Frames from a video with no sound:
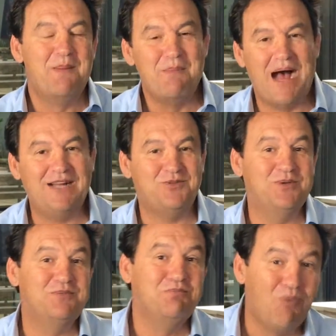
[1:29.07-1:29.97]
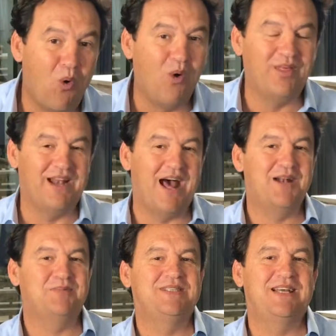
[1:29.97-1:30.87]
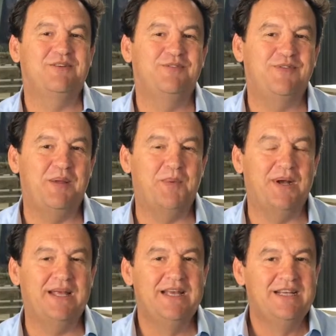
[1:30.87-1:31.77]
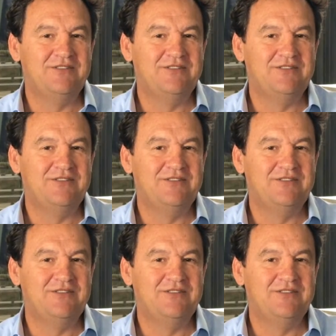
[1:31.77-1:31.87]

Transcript: March was more than 100% of February.